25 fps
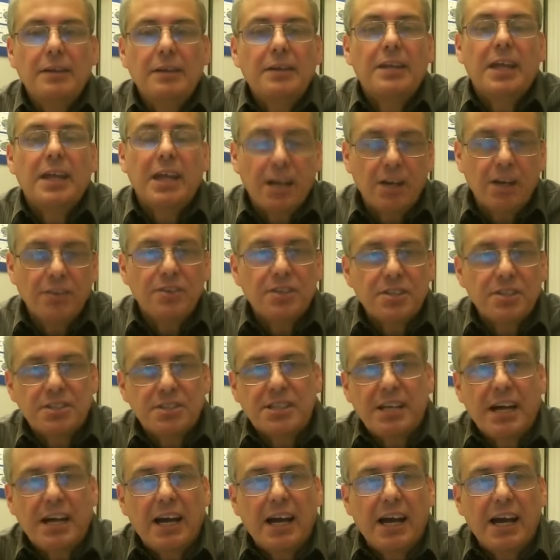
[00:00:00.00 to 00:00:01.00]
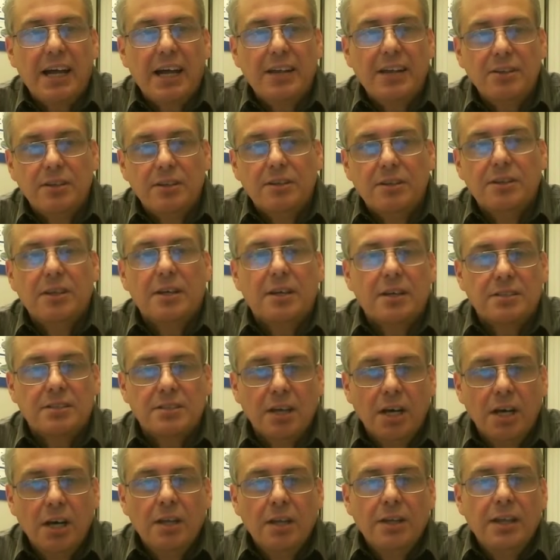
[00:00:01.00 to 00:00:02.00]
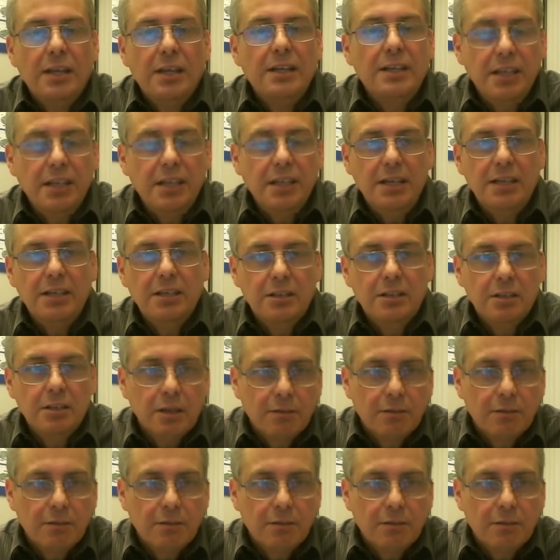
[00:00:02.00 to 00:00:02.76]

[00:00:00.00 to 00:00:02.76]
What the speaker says: they understand that they need